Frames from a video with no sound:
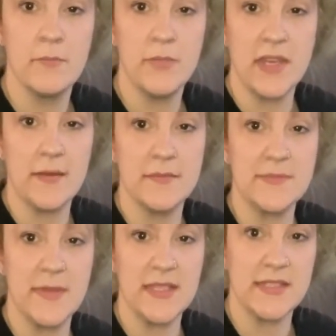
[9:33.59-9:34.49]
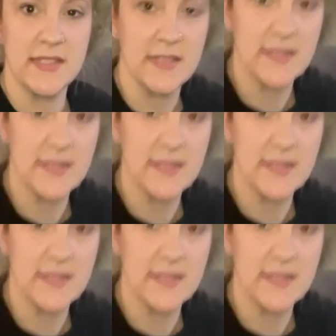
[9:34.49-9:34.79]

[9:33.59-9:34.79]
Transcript: becomes my sit